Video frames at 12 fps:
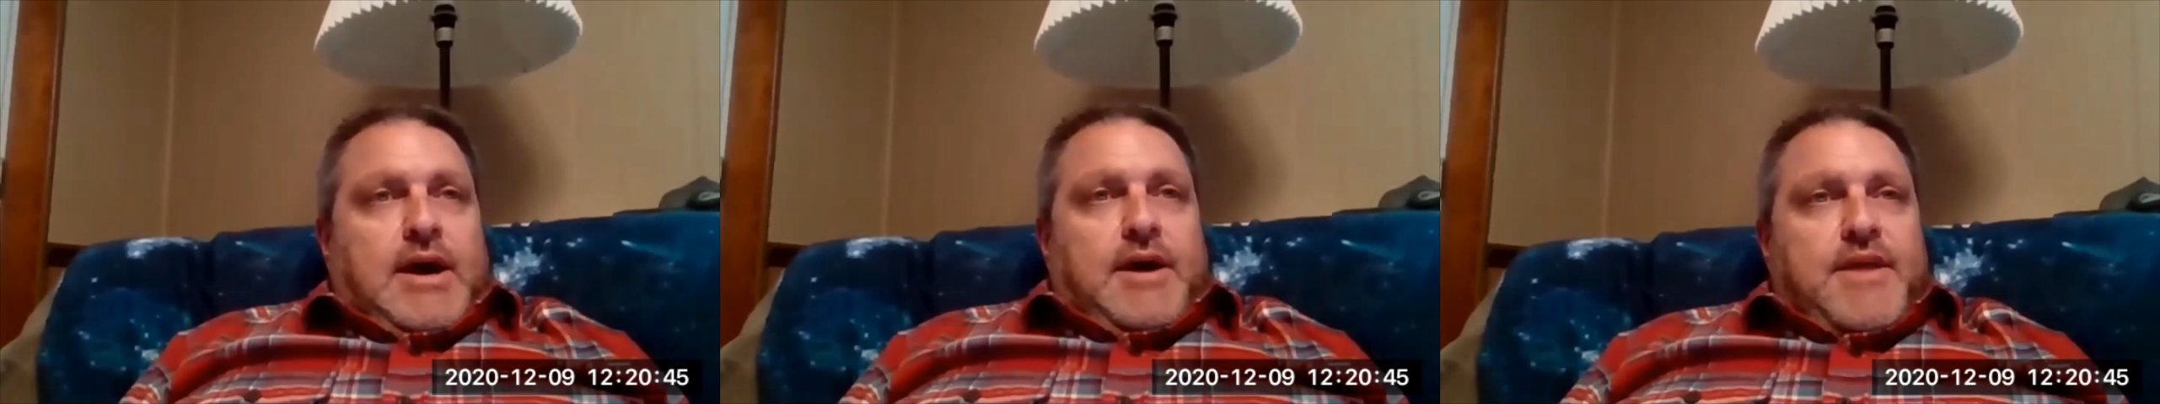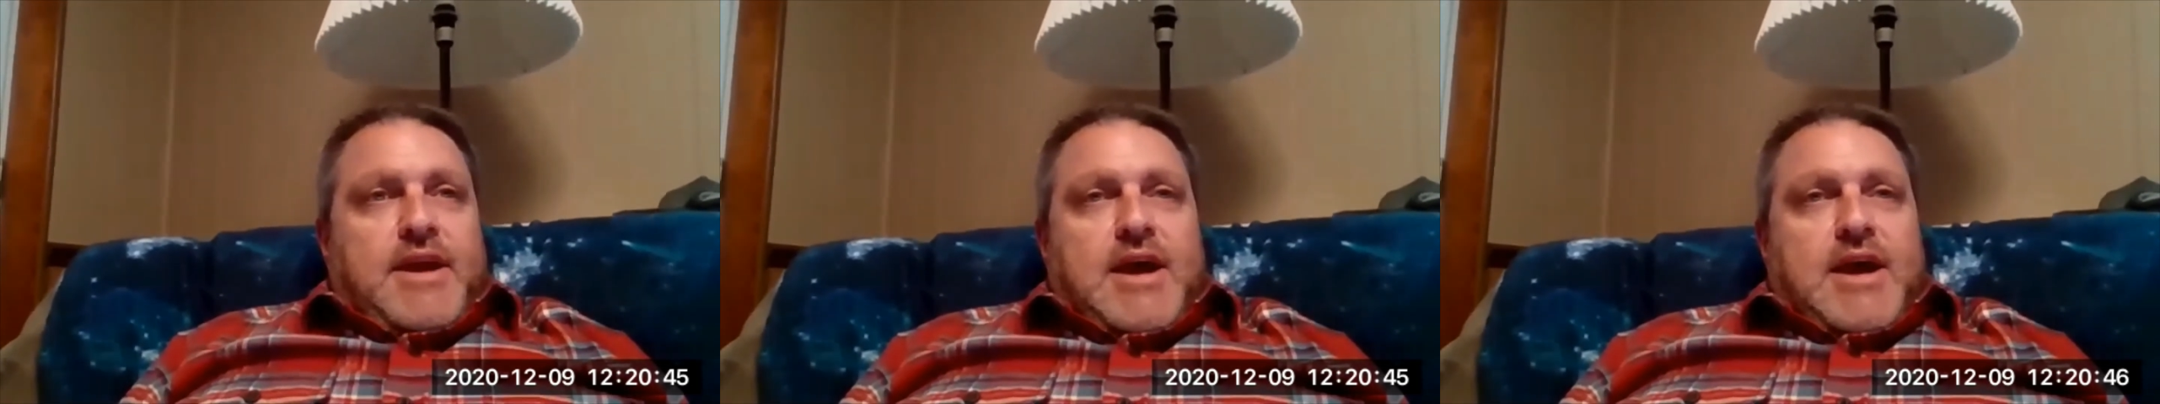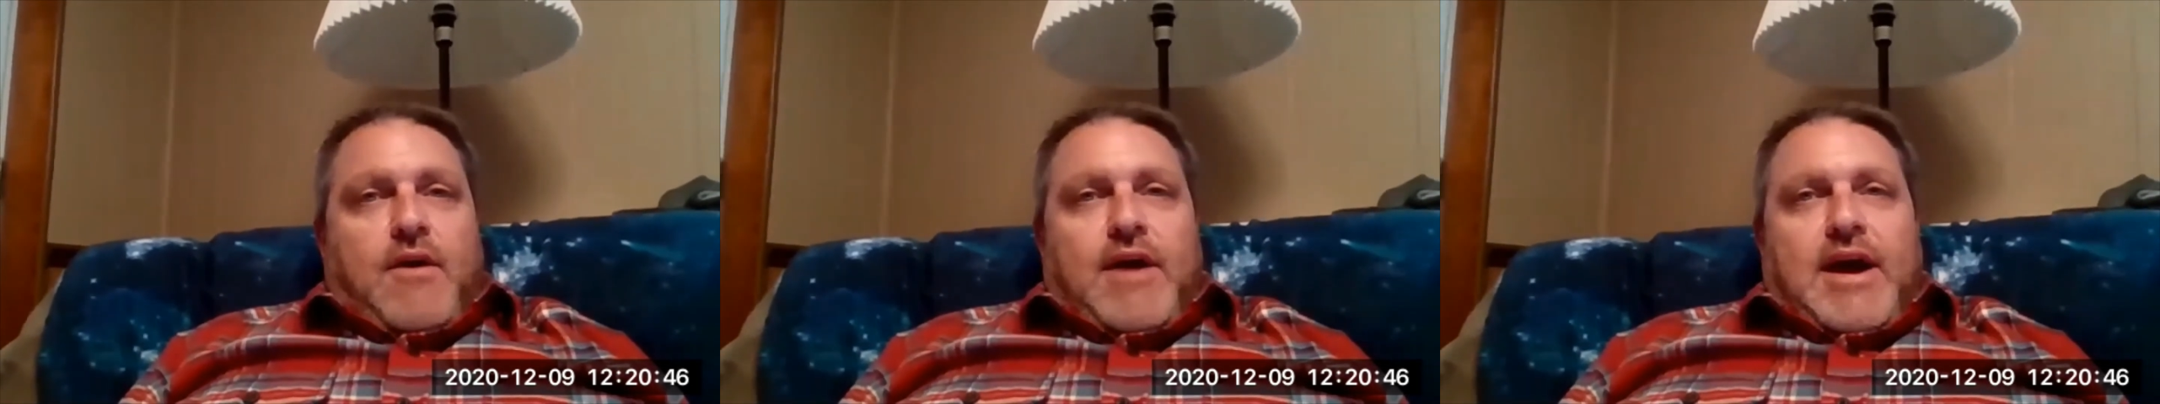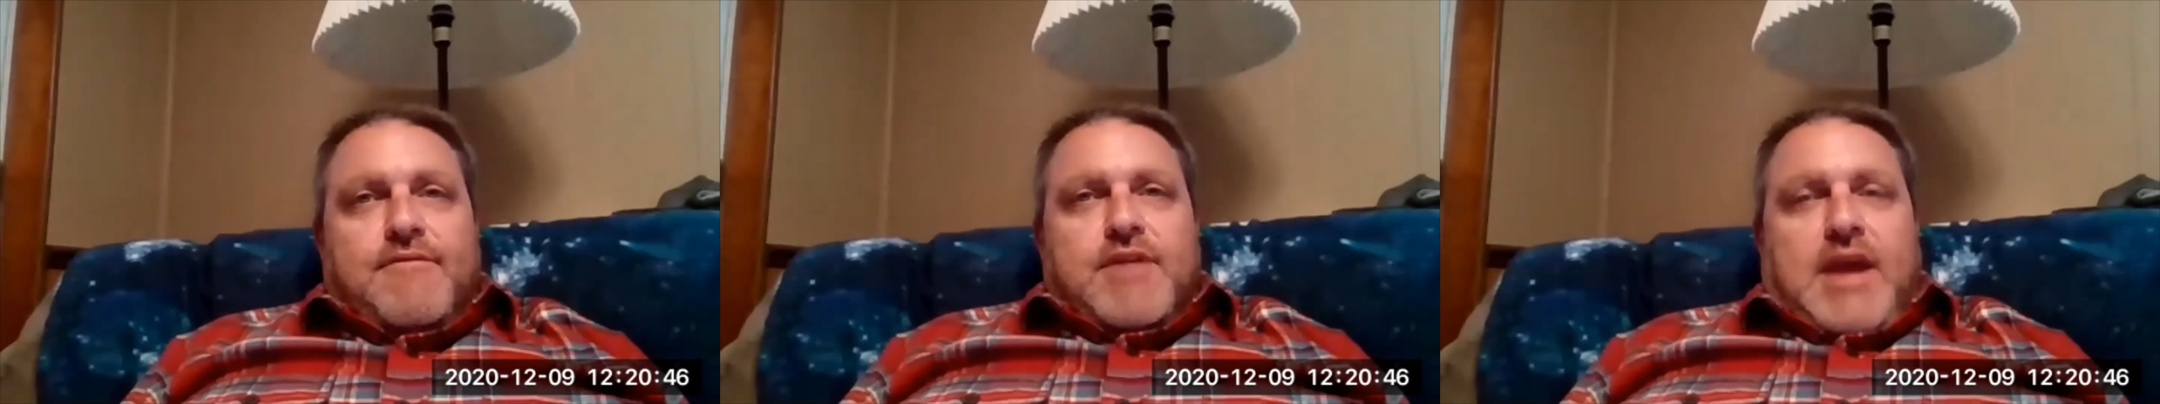they now
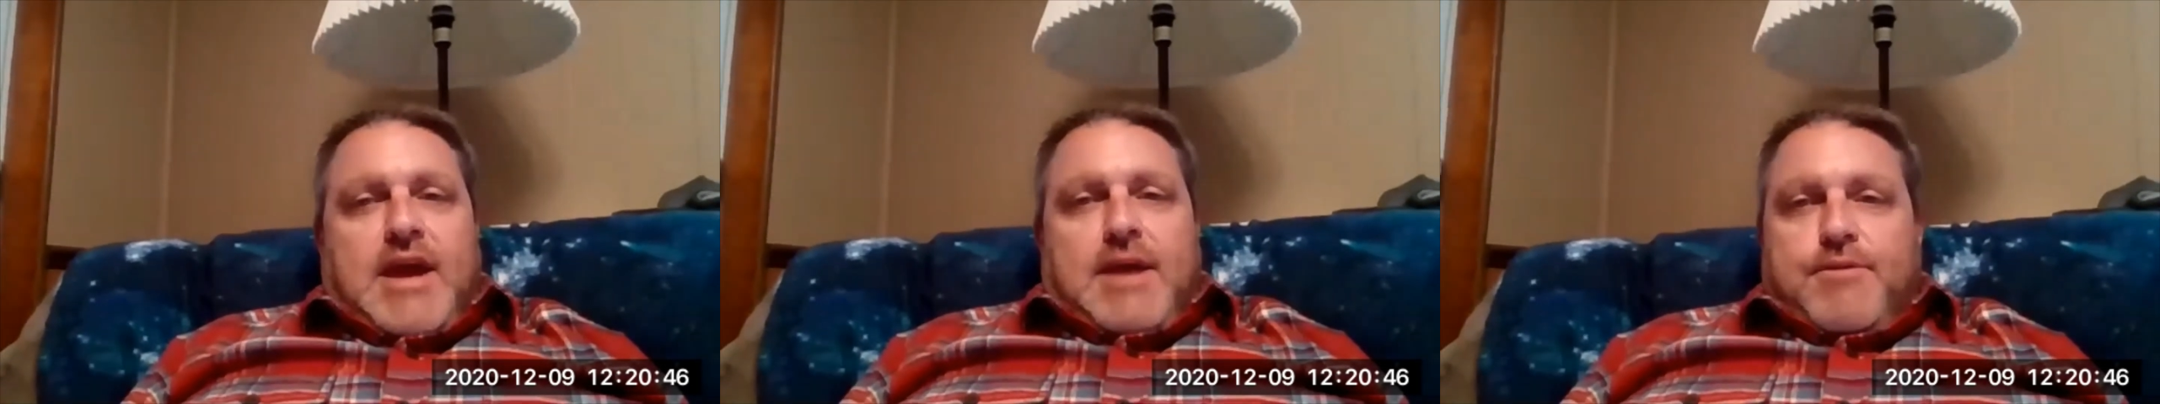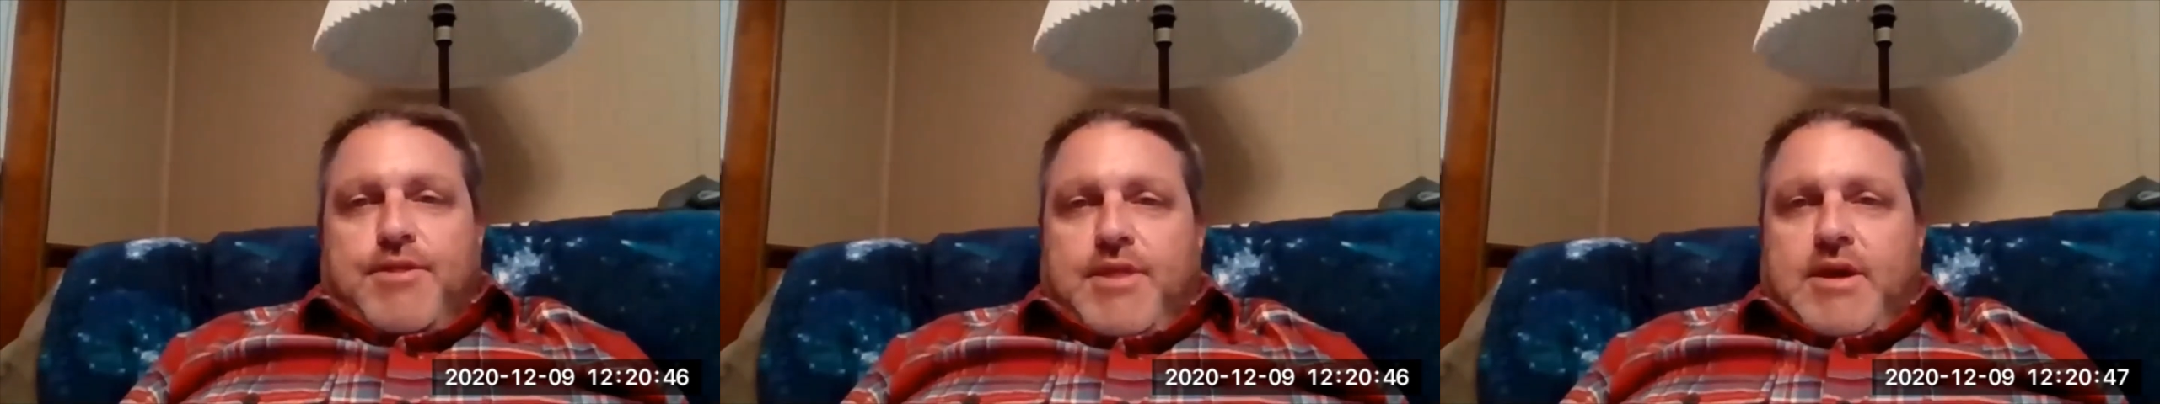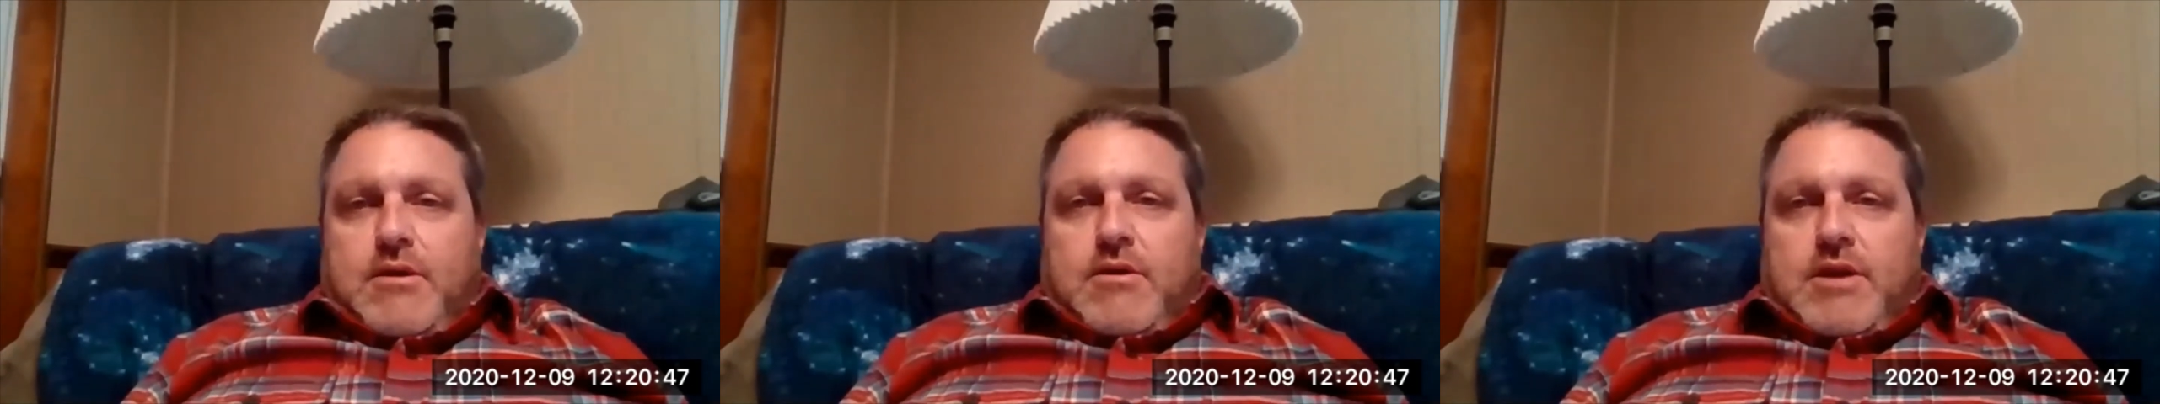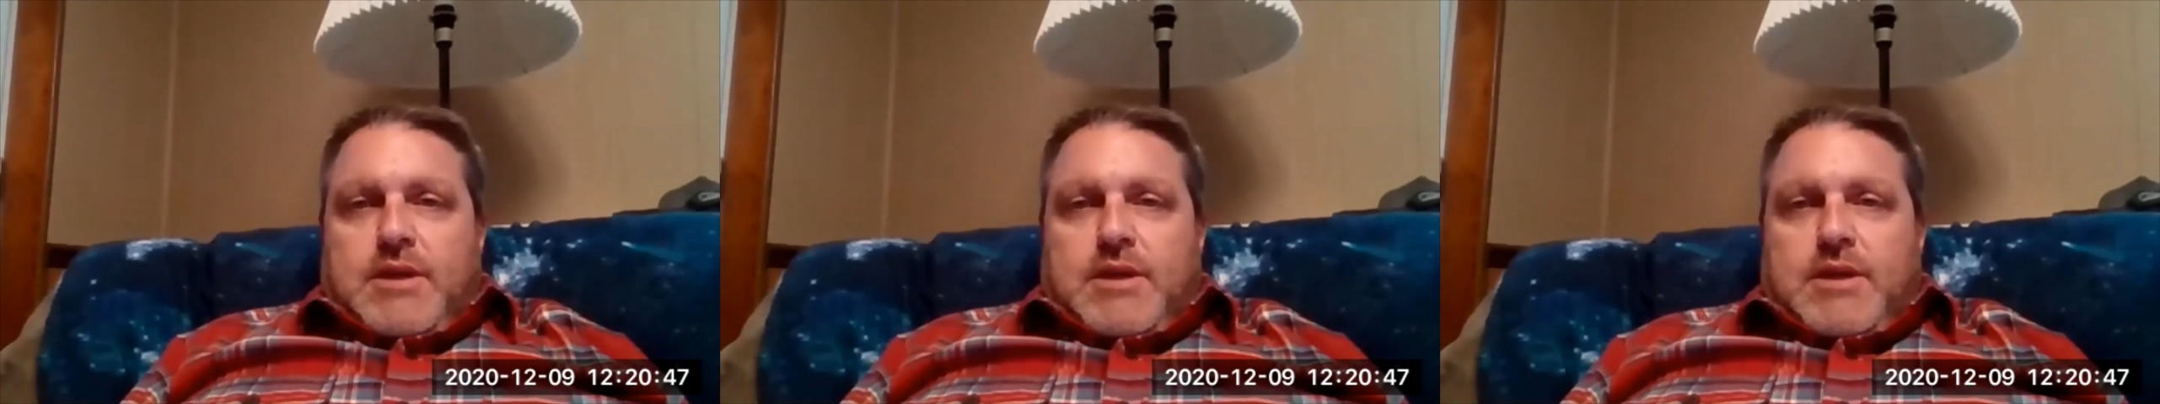have the amphitheater in the